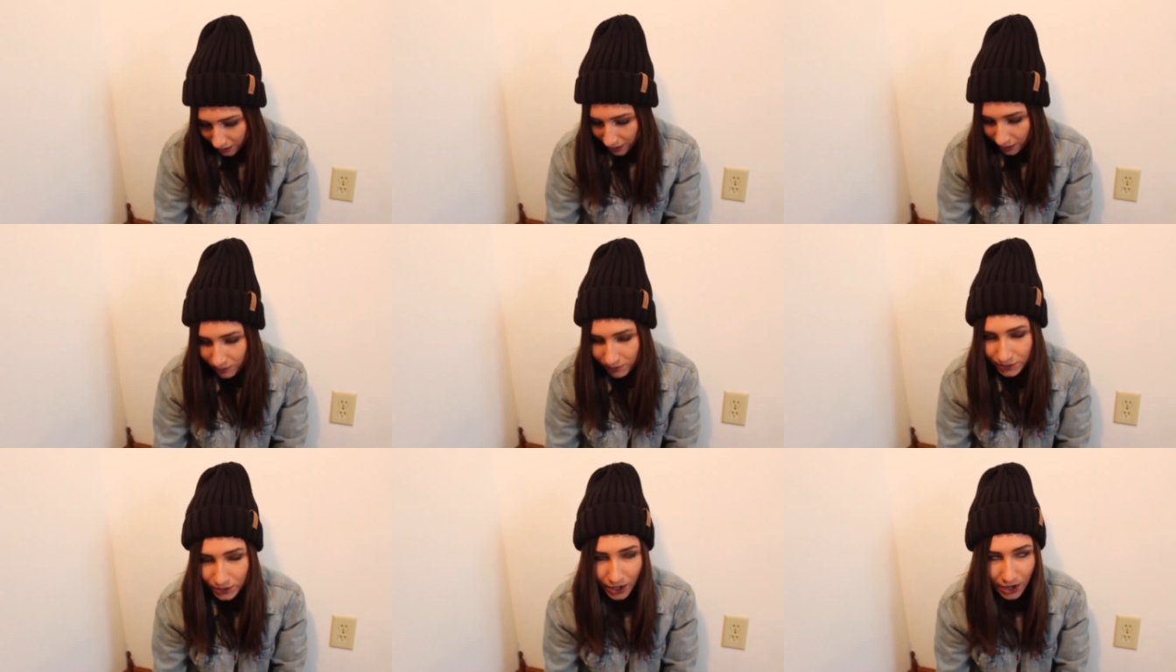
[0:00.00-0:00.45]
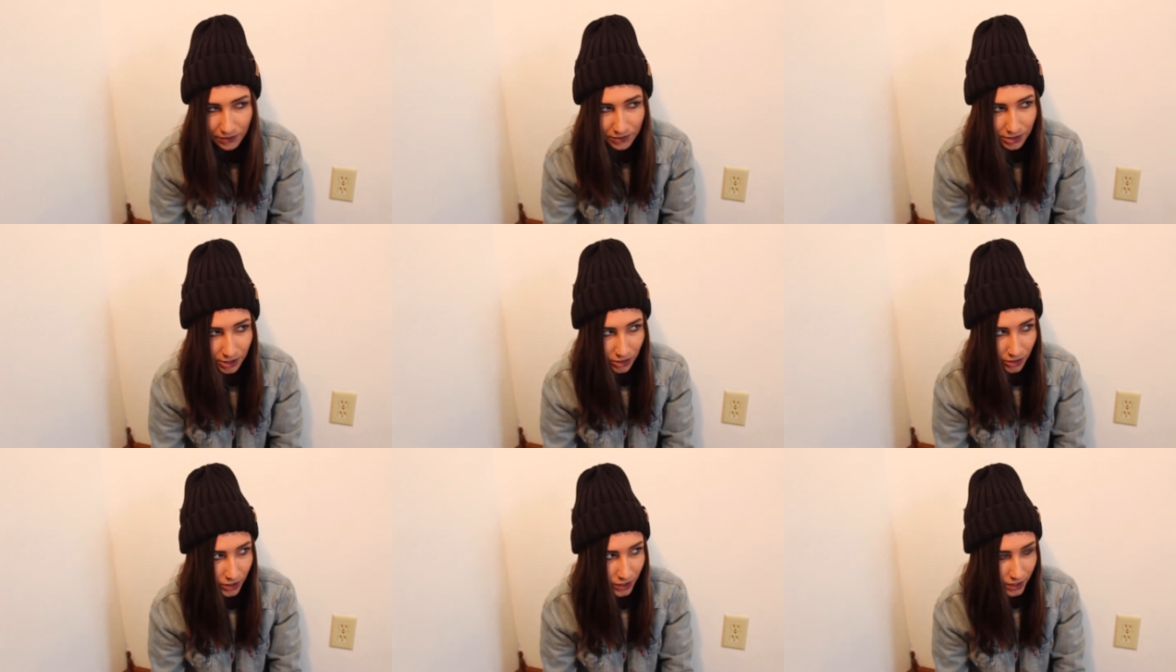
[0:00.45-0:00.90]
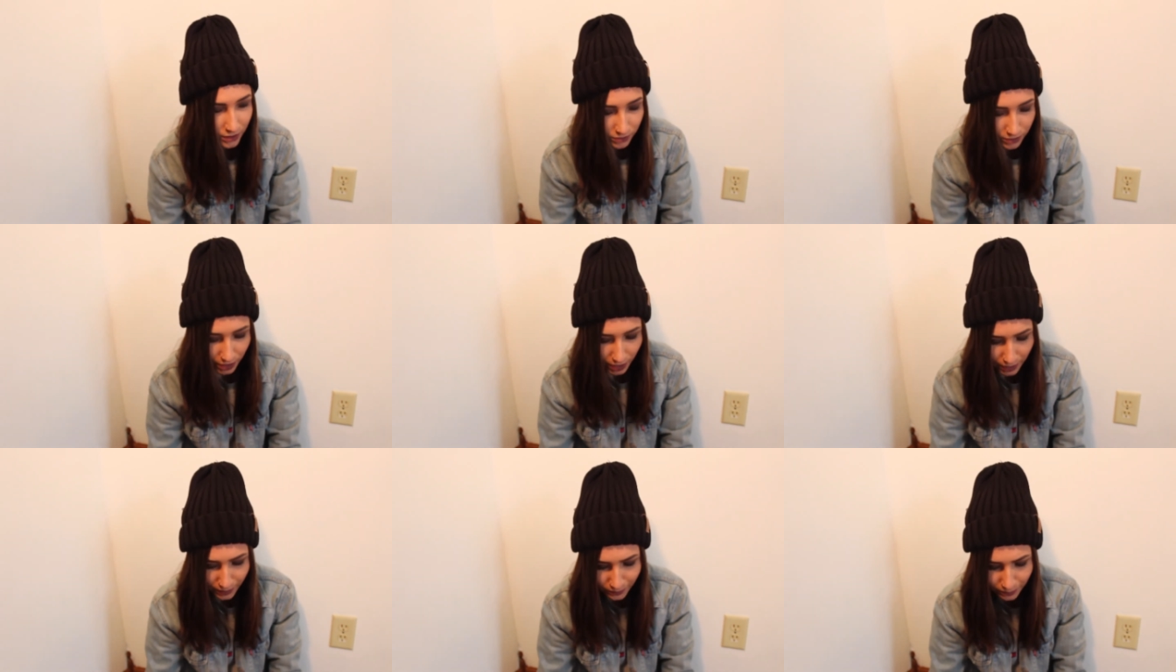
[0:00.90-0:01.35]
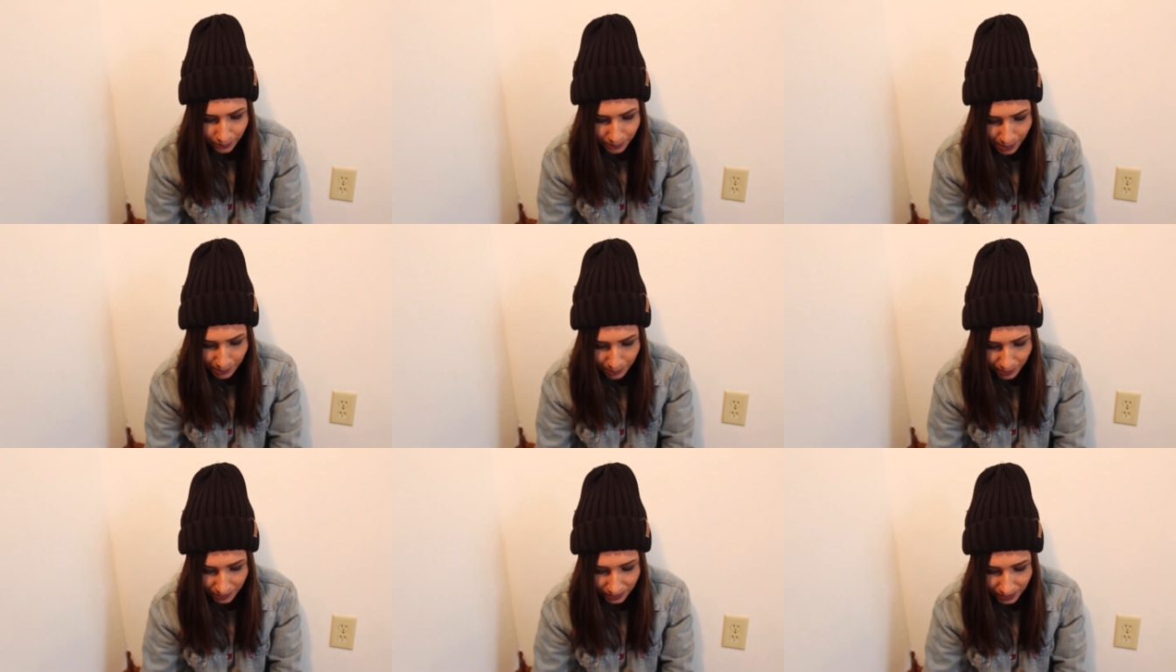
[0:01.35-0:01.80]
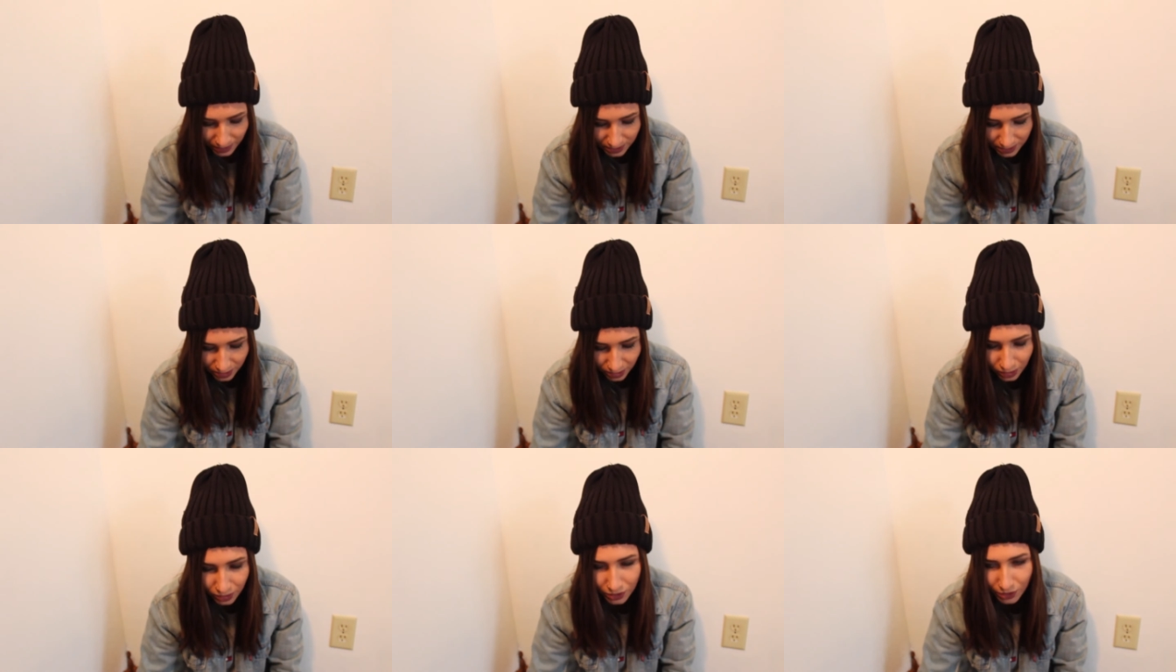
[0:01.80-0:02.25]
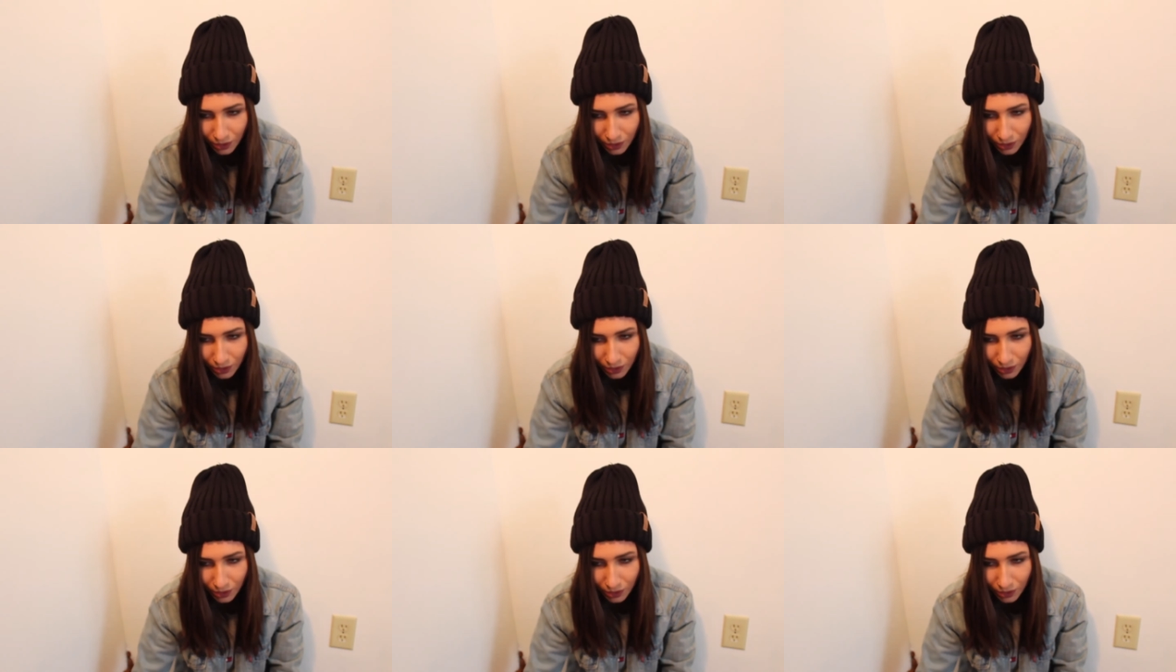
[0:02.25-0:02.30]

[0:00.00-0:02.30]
I also have another gift card for my birthday still,